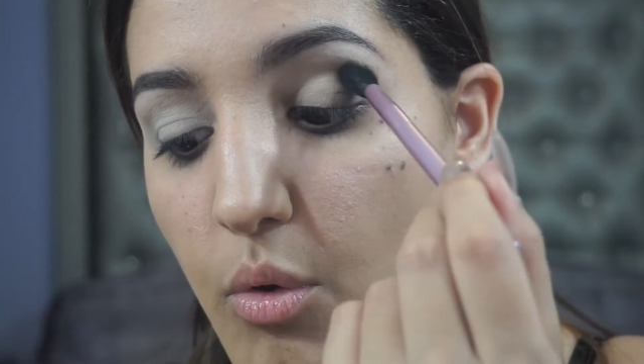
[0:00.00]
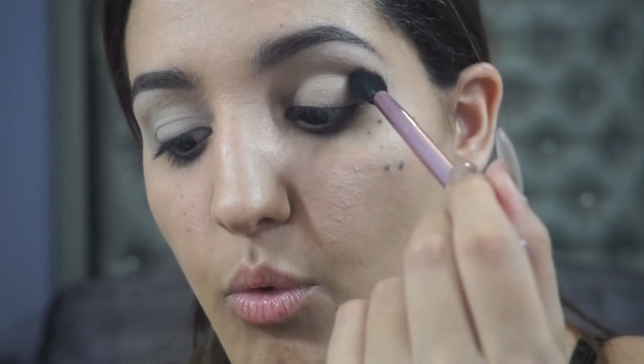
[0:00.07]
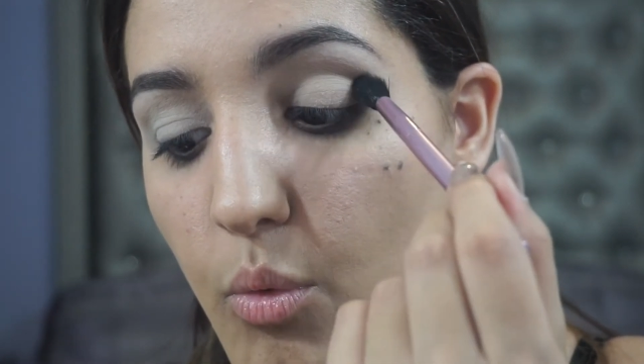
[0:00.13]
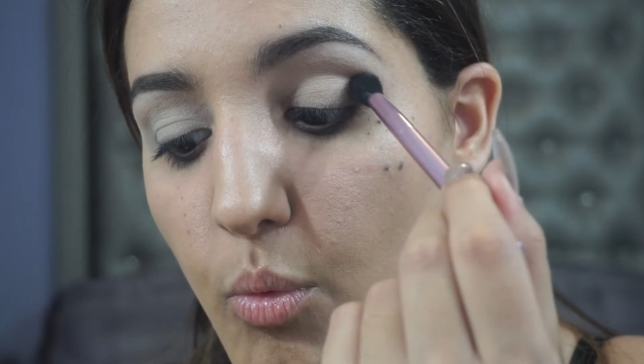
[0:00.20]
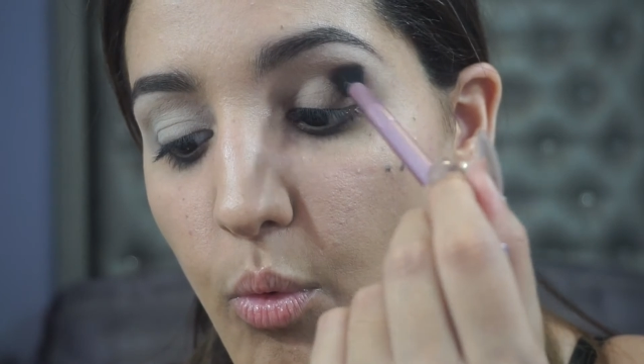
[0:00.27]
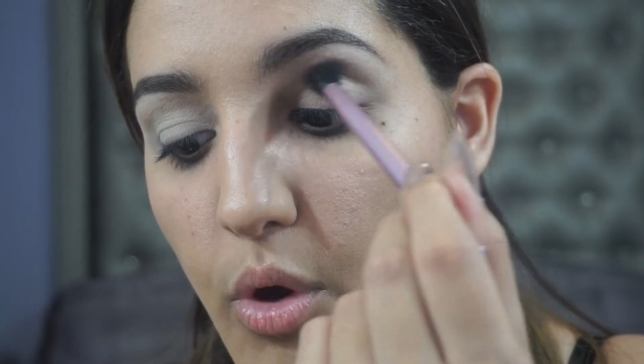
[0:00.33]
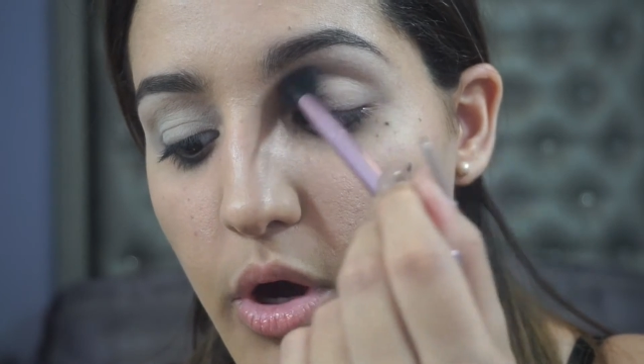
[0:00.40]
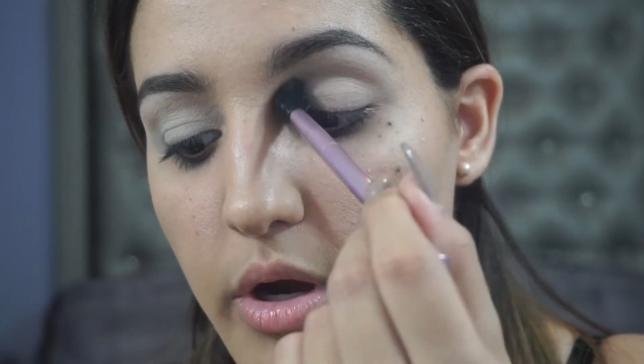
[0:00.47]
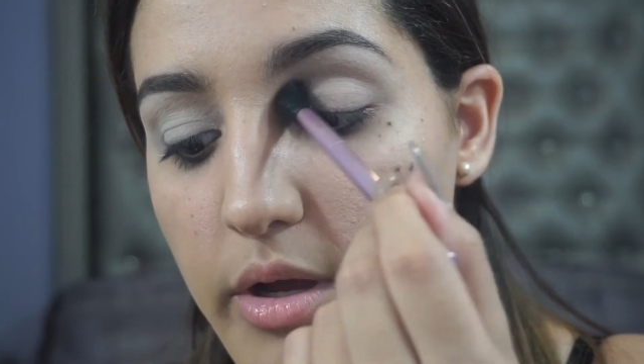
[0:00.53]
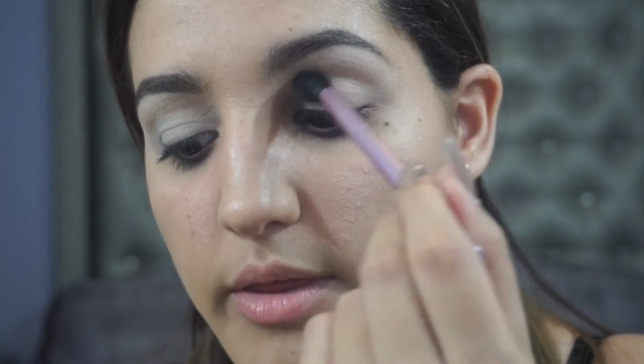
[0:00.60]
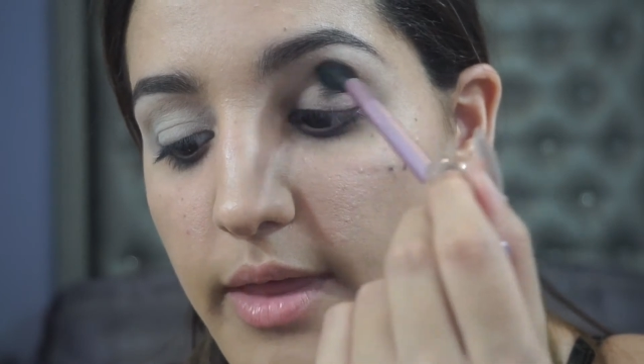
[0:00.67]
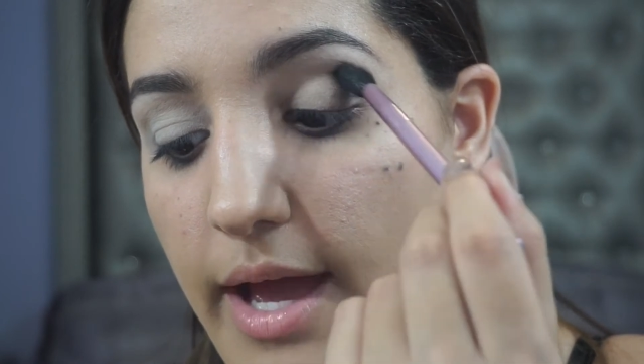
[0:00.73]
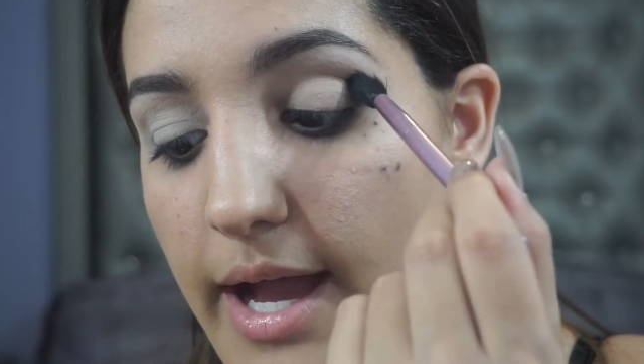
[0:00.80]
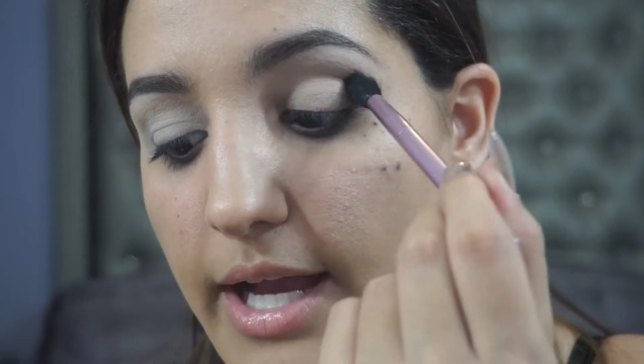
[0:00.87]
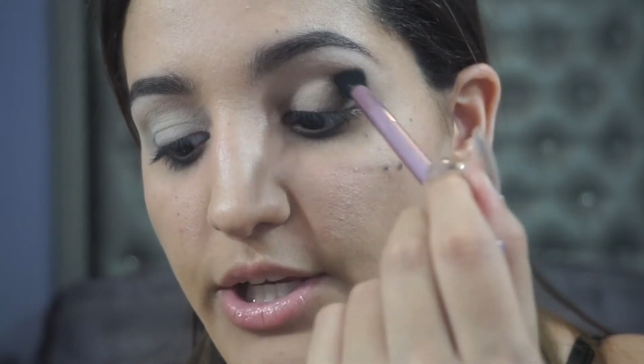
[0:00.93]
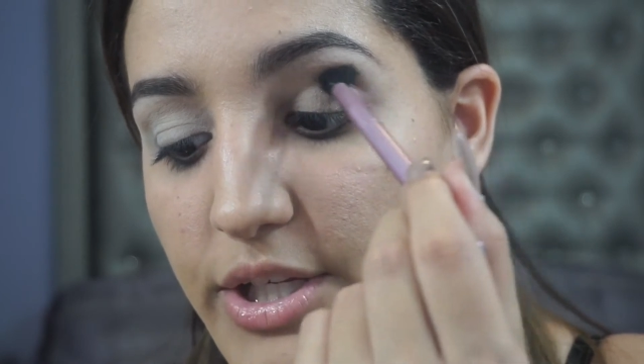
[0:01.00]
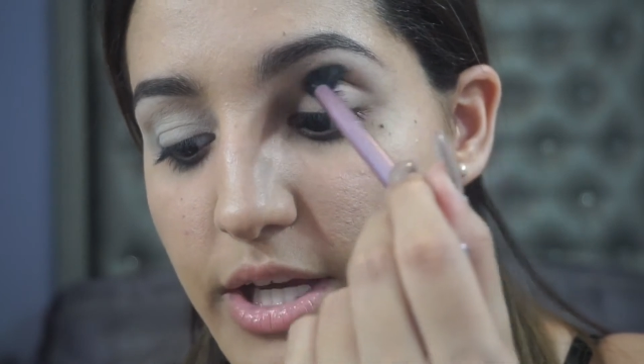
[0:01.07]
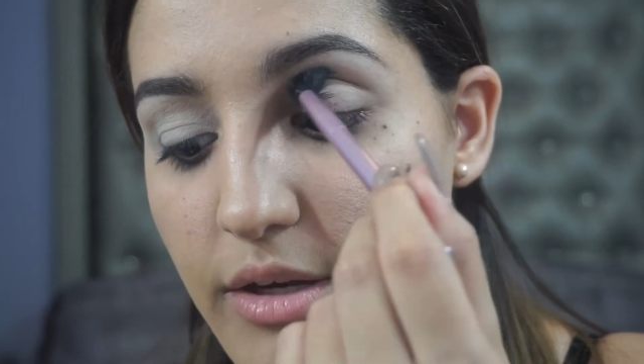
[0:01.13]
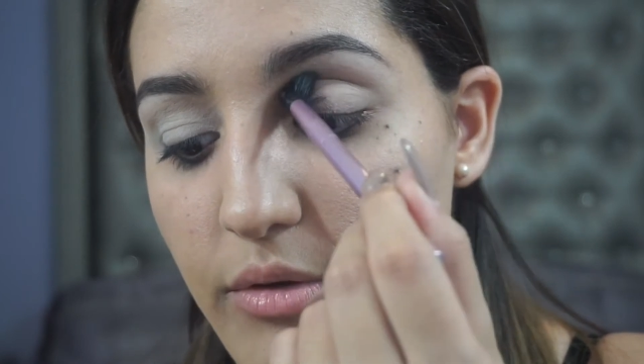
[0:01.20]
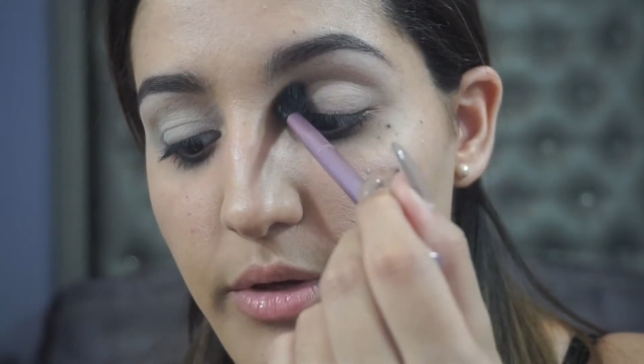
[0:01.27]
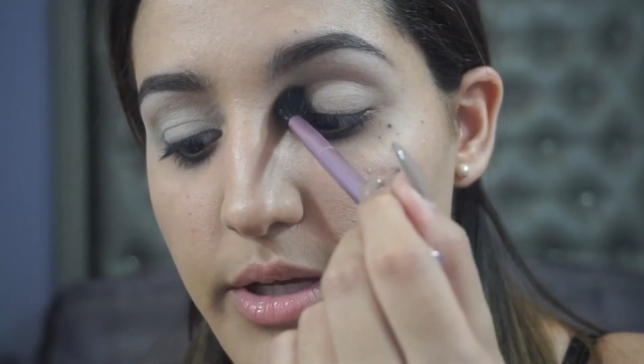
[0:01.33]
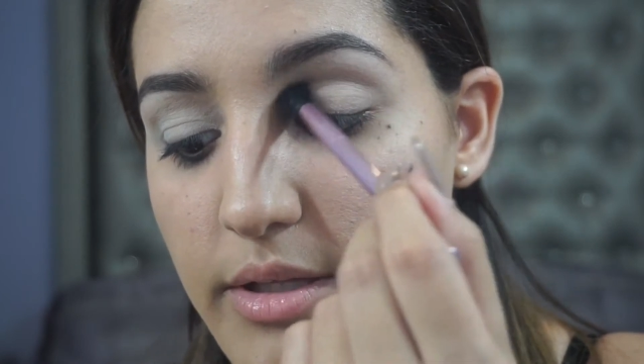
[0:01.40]
work the
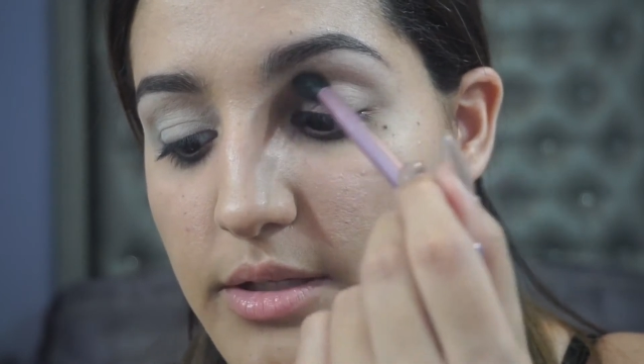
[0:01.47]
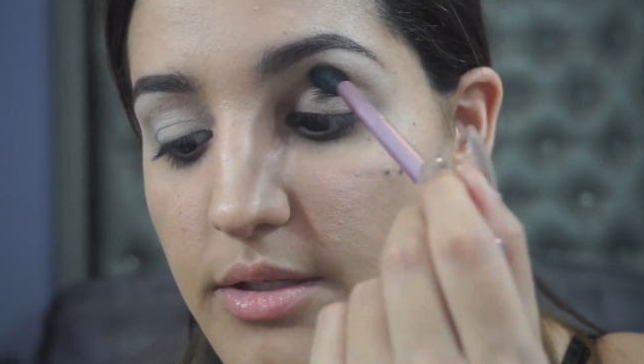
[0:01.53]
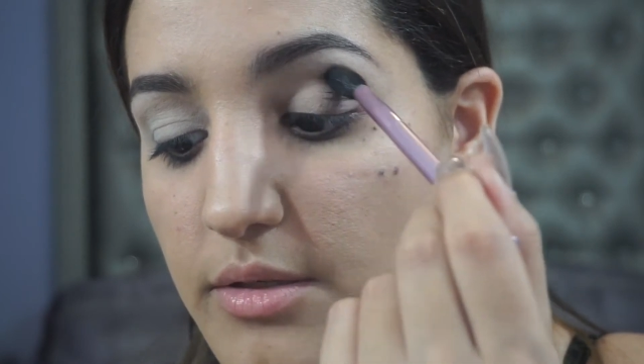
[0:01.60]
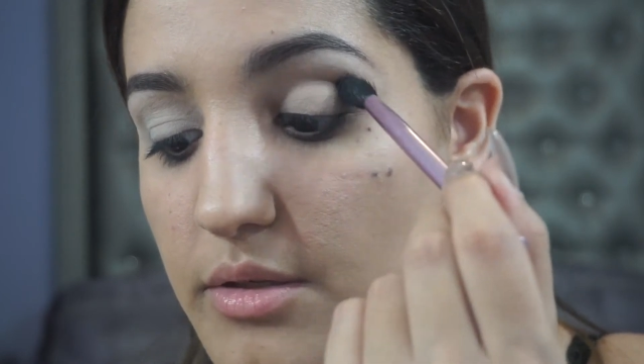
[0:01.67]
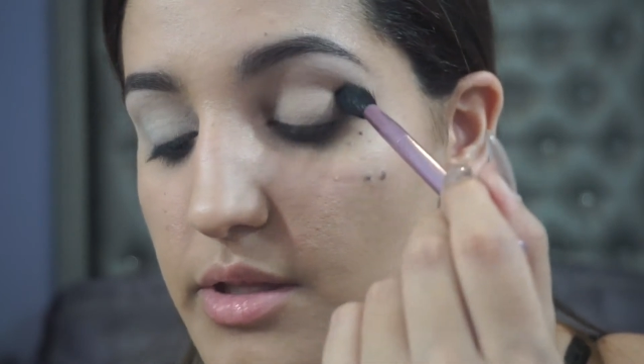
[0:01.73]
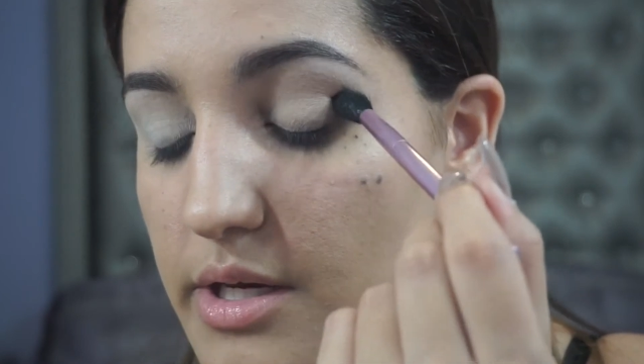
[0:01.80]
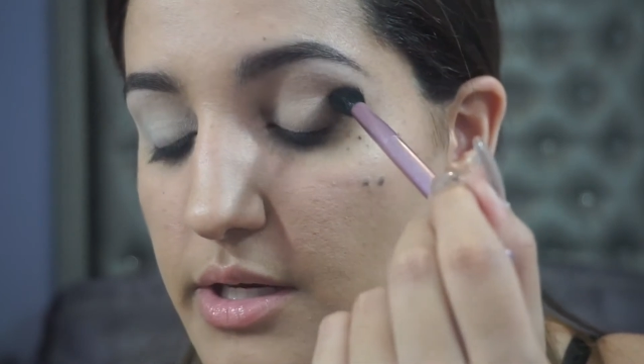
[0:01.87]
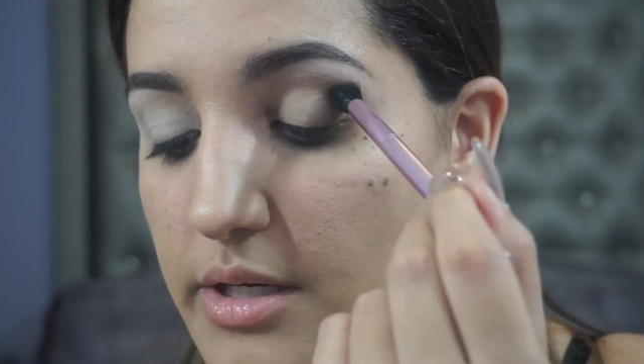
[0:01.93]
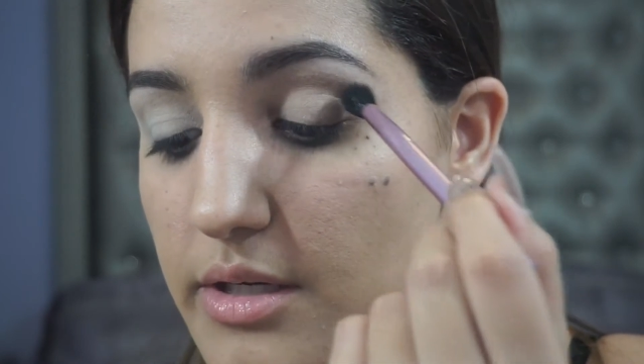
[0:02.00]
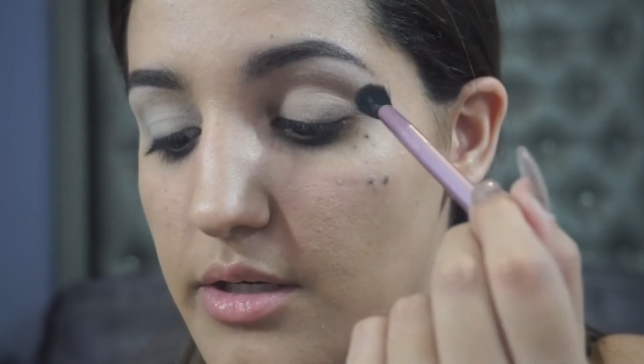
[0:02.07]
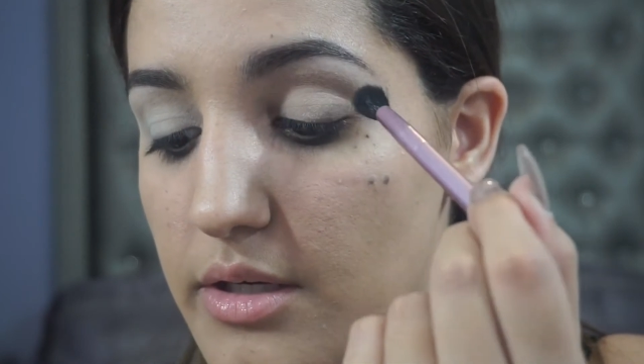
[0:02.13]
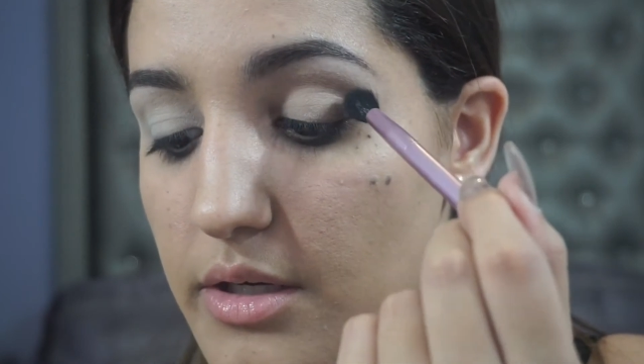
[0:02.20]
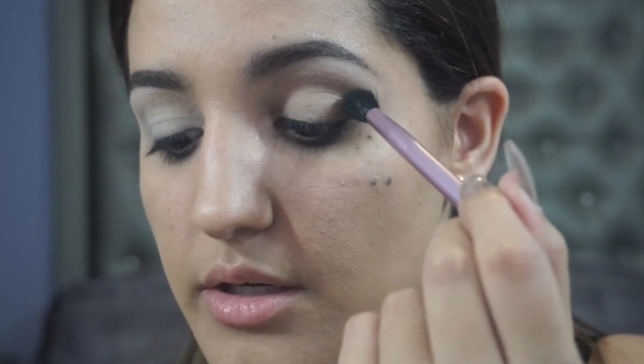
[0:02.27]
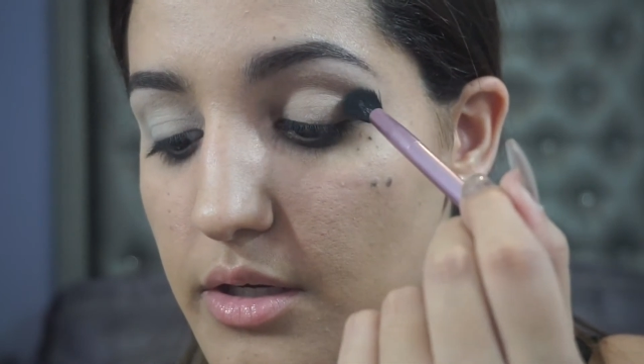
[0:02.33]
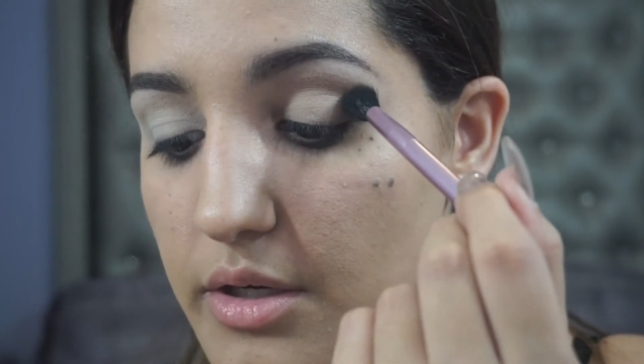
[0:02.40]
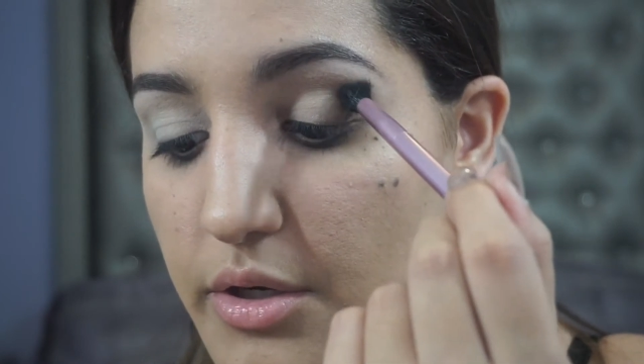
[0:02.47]
eyeshadow into the